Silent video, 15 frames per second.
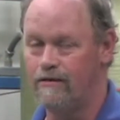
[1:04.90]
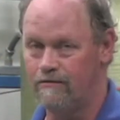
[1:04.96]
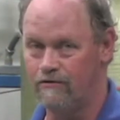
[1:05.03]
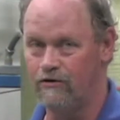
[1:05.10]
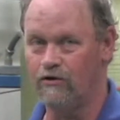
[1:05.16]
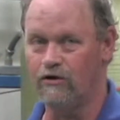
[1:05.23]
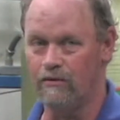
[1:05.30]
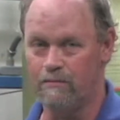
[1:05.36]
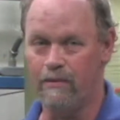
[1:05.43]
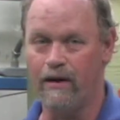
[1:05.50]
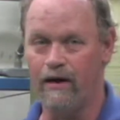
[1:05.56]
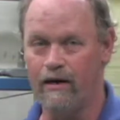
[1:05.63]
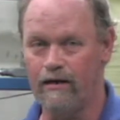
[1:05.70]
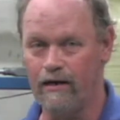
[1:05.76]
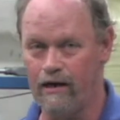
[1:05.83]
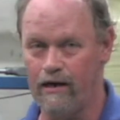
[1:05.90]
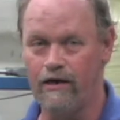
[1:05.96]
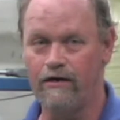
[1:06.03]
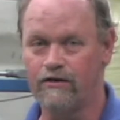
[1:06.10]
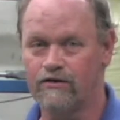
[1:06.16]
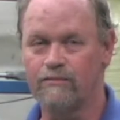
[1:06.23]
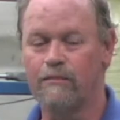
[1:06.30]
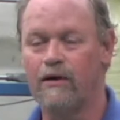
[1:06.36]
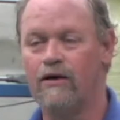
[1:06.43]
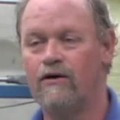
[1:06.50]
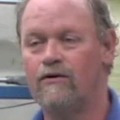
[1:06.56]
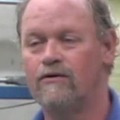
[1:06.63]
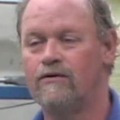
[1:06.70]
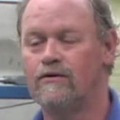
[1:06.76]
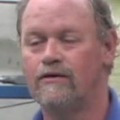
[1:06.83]
Really bad egg
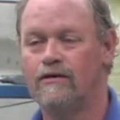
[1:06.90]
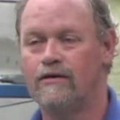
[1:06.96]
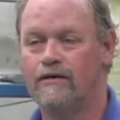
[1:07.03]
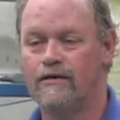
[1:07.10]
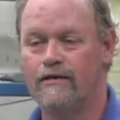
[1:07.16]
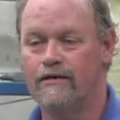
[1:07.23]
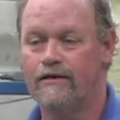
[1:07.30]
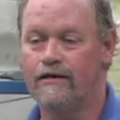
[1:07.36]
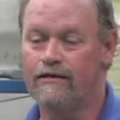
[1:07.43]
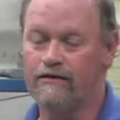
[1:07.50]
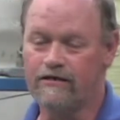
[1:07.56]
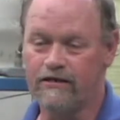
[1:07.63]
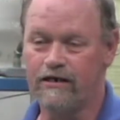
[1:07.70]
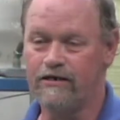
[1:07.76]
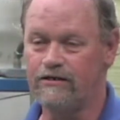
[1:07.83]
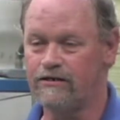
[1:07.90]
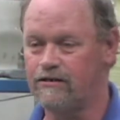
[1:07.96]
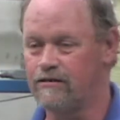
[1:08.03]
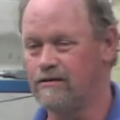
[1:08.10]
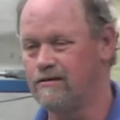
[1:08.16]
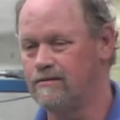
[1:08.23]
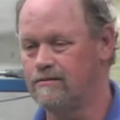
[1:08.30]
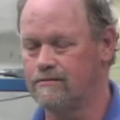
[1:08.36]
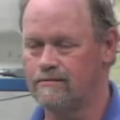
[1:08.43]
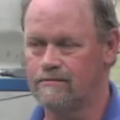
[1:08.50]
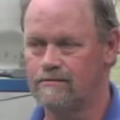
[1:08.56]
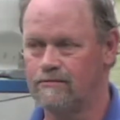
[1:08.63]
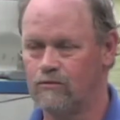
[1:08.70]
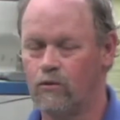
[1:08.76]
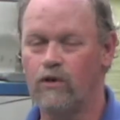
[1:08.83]
smell. And the taste
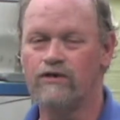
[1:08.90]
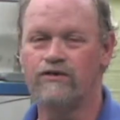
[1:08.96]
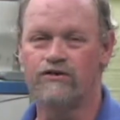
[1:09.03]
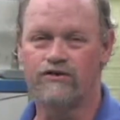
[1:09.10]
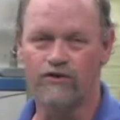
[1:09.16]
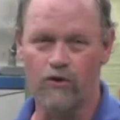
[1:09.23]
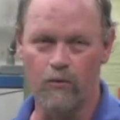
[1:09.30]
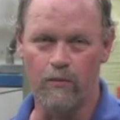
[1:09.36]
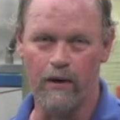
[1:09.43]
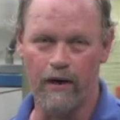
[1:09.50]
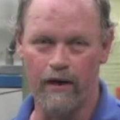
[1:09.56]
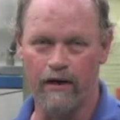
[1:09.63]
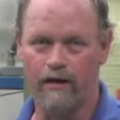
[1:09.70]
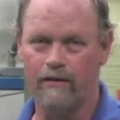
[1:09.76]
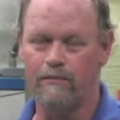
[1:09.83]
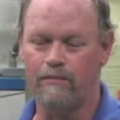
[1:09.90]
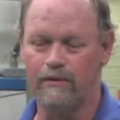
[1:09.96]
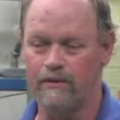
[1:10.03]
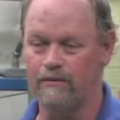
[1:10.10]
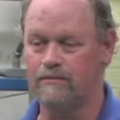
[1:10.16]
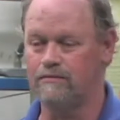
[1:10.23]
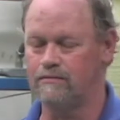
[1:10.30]
wasn't so bad, but